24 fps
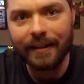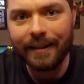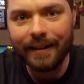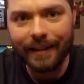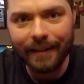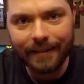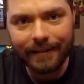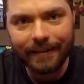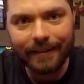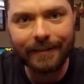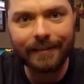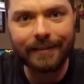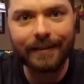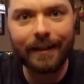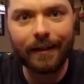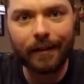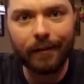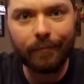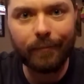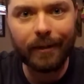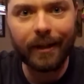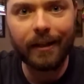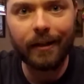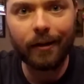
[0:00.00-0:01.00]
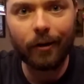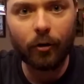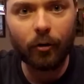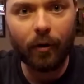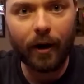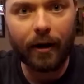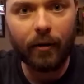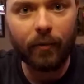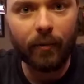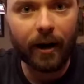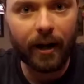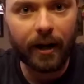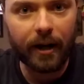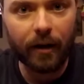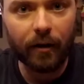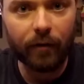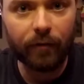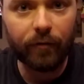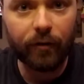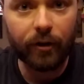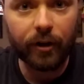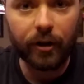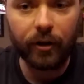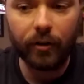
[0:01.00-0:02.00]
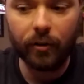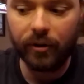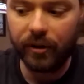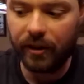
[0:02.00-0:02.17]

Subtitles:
this is going to be the great radio for you.